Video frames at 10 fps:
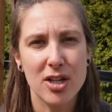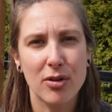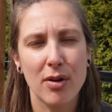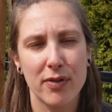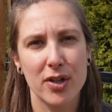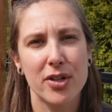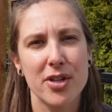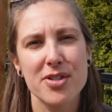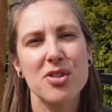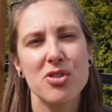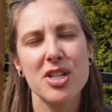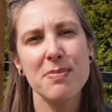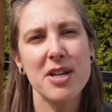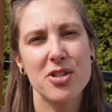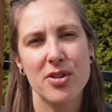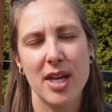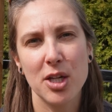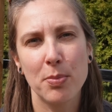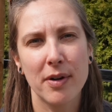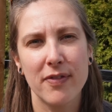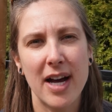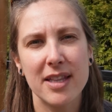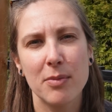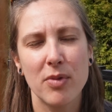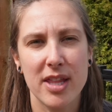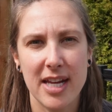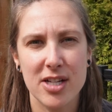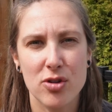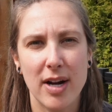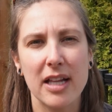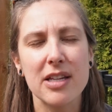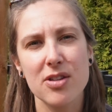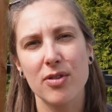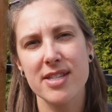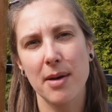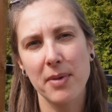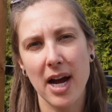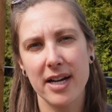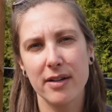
grow vertical, so just make sure that you provide them with a trellis or some kind